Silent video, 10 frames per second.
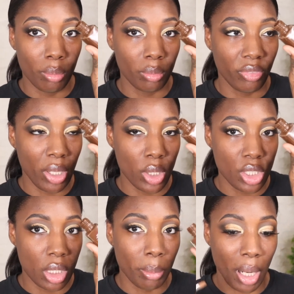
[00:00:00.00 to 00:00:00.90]

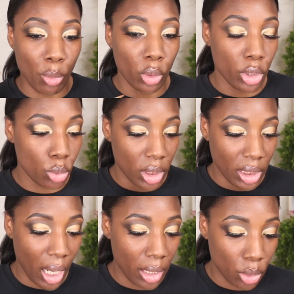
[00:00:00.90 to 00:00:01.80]
foundation, but I'm going to use it
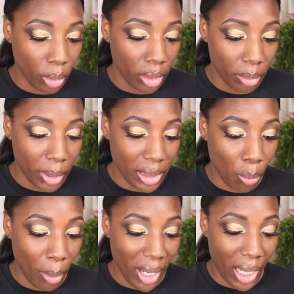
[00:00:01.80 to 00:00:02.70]
to contour because I
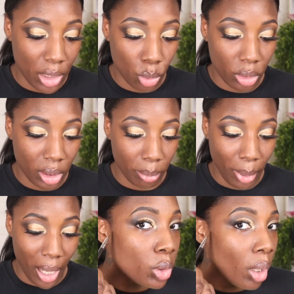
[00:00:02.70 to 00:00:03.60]
want my contour to
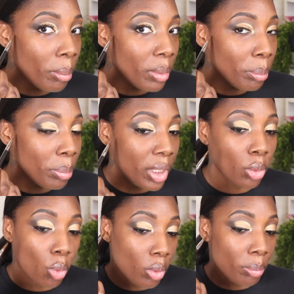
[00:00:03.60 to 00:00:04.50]
pop. So I'm going to put it
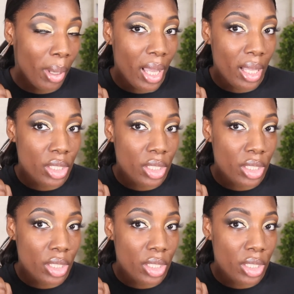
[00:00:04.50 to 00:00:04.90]
on my